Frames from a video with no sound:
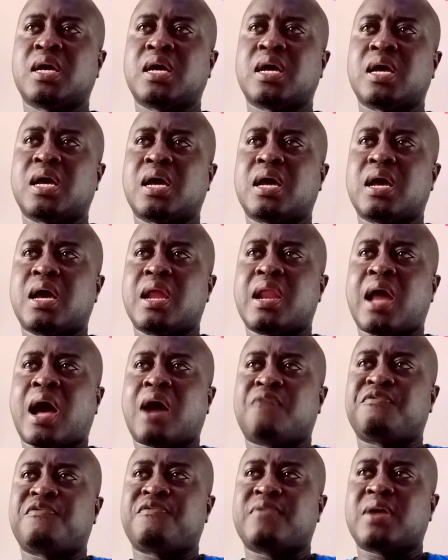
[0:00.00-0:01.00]
and have
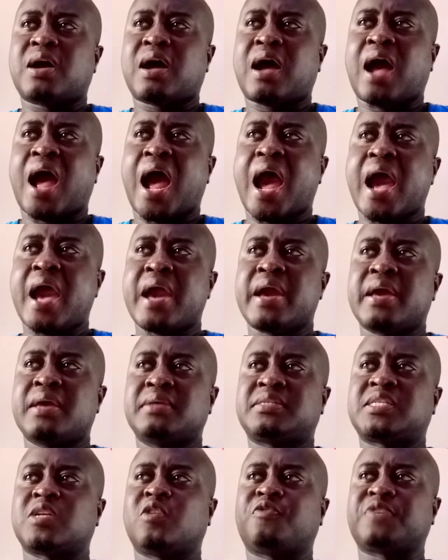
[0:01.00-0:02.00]
high
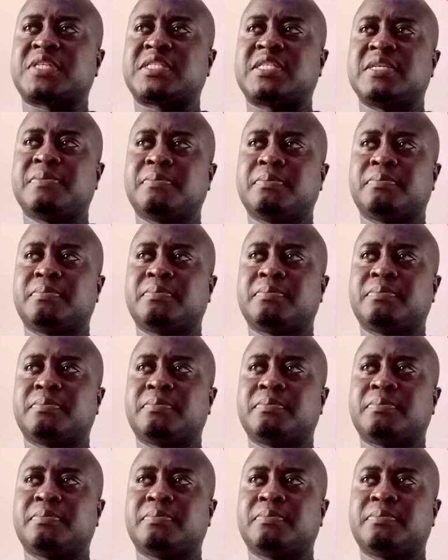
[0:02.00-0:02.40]
self-esteem.